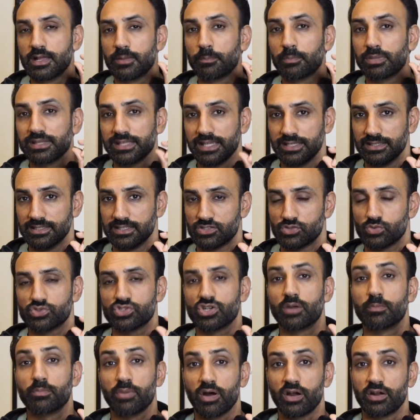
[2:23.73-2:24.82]
platelets, which
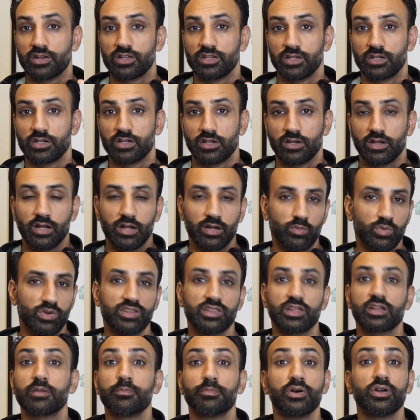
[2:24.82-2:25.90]
are part of your one of
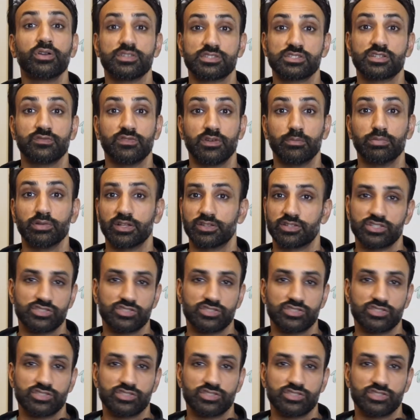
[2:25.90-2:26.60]
the components of your blood.